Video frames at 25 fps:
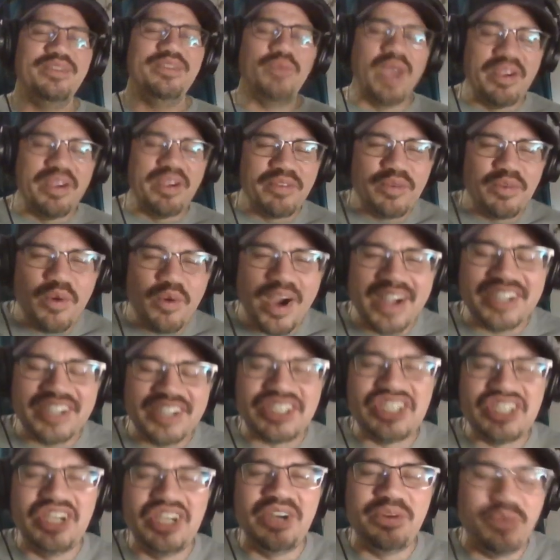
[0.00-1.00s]
the Waiver
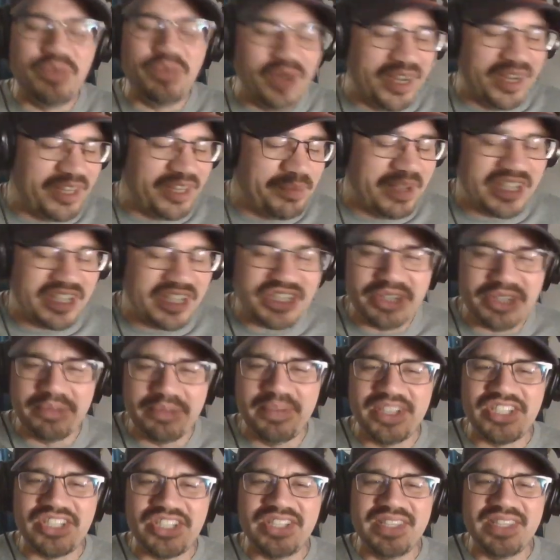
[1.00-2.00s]
Wire show. Wanted to make sure
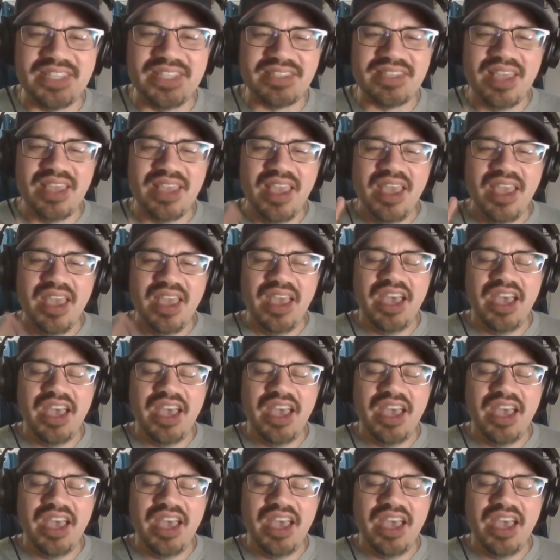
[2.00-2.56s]
to mention this.